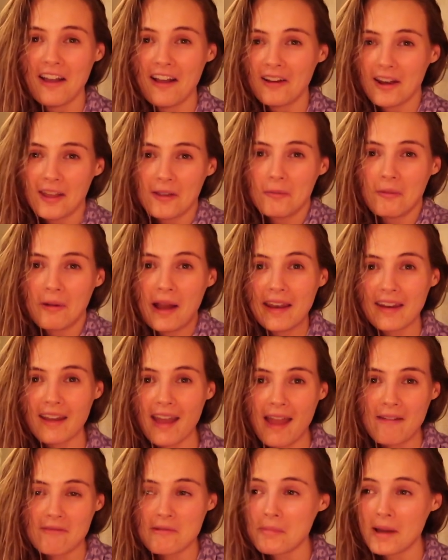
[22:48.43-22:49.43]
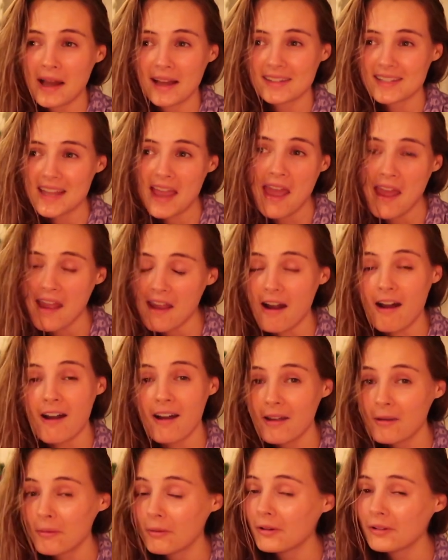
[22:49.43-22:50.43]
Like, when I have a bad day,
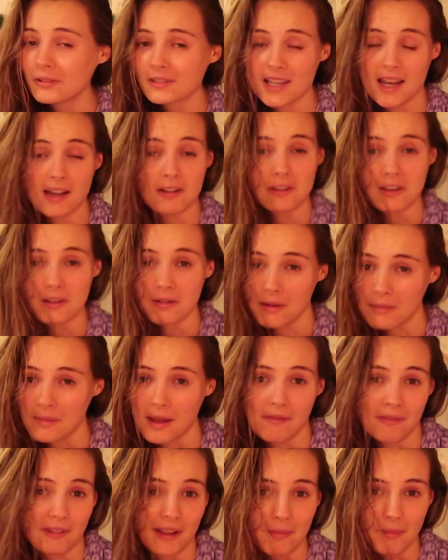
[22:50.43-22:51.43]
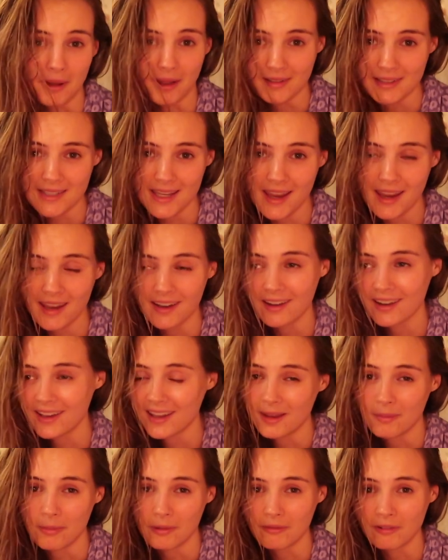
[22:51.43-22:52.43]
I will tell you I'm having a bad day. I
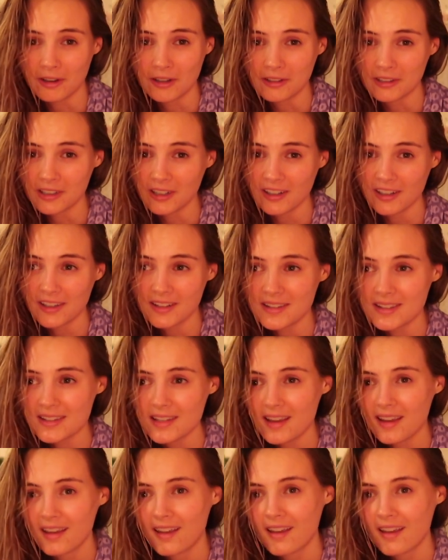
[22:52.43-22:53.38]
keep it real, guys.